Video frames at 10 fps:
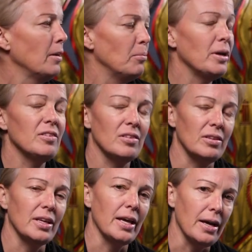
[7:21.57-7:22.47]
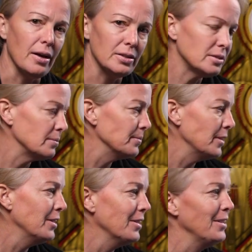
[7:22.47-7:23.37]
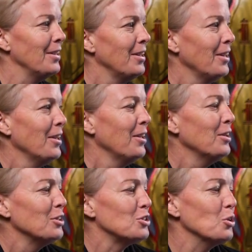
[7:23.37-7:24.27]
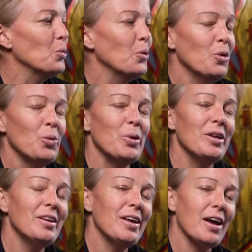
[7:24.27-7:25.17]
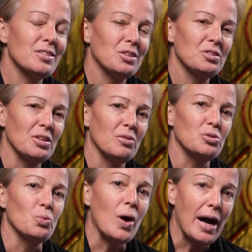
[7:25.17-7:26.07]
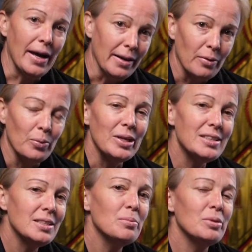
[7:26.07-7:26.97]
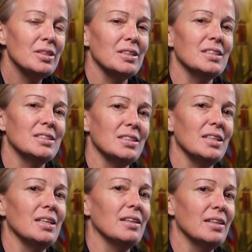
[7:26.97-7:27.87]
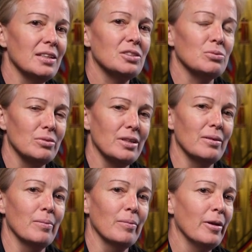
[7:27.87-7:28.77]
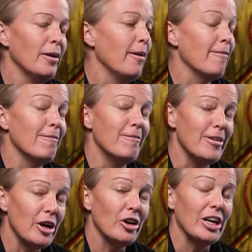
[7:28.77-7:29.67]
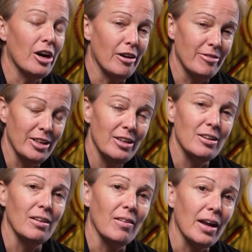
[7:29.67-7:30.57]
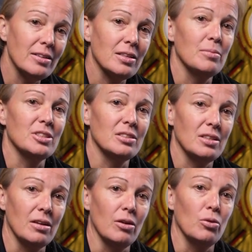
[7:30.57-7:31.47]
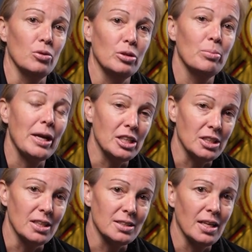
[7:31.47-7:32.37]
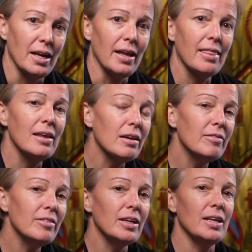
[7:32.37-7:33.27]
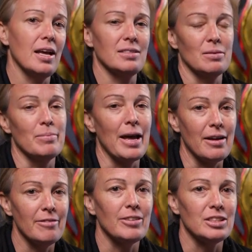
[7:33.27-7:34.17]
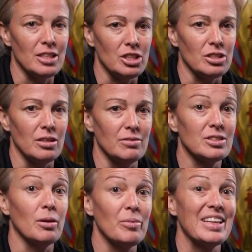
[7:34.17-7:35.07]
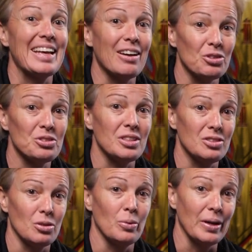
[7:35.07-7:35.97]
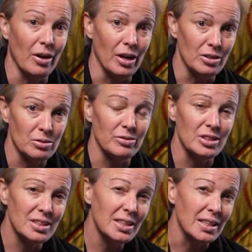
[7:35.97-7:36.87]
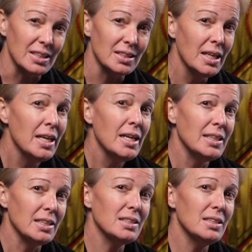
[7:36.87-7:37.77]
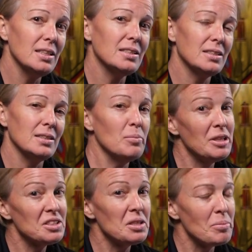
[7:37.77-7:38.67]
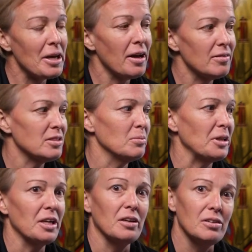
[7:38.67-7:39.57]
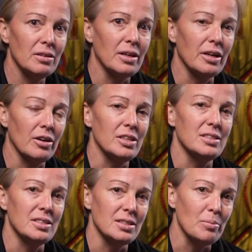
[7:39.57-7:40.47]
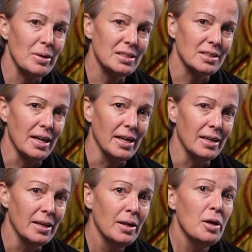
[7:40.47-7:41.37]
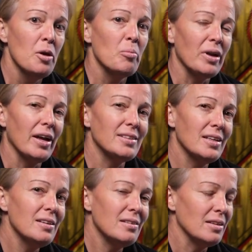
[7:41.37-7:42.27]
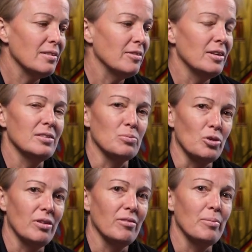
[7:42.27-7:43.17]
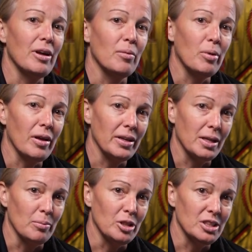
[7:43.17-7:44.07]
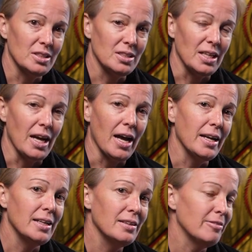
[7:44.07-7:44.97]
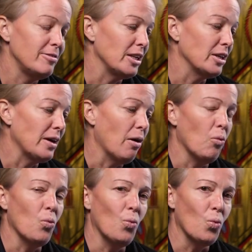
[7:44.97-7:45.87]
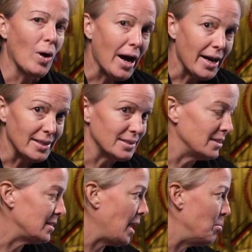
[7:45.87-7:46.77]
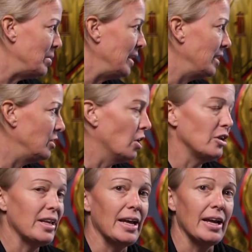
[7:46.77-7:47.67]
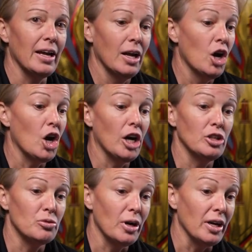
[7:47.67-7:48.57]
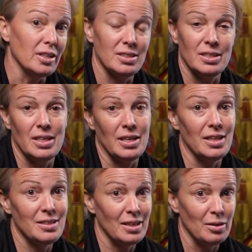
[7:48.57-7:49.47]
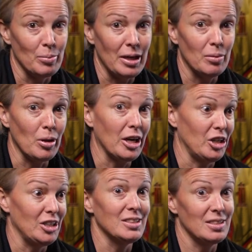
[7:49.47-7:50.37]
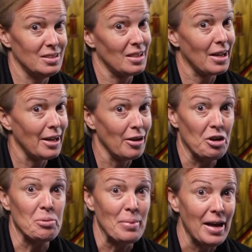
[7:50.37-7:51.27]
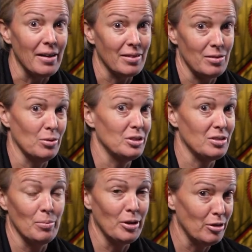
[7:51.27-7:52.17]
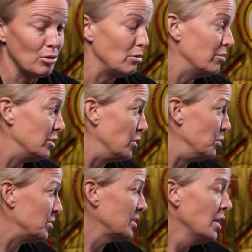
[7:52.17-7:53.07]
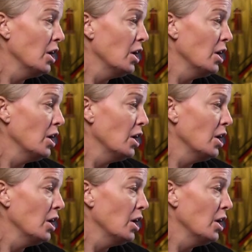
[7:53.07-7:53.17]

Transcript: Basically, chaos. So we need to ask ourselves why. We typically see this rhythm very often, and a lot of times it's in our older patients. And I think of it as a manifestation of something else that's going on. So if you see this, it doesn't necess- it means they may have some like underlying heart disease at baseline but I tend to think of it as more of a metabolic emergency. I need to figure out why is this happening? Are they on drugs? Did they not take their beta blocker? Is this guy on meth or some other overdose?